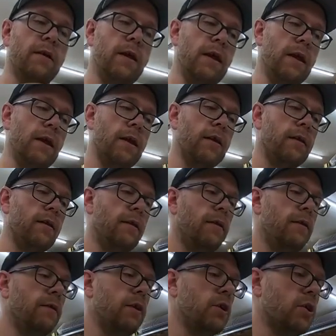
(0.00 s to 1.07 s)
And
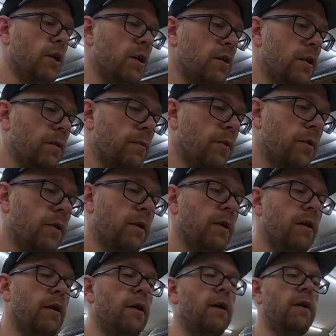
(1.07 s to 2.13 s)
the charging
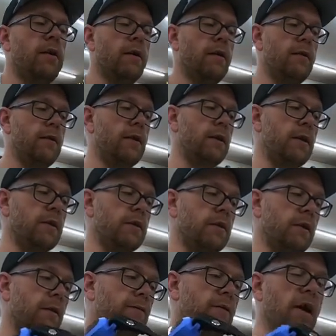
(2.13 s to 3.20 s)
port on this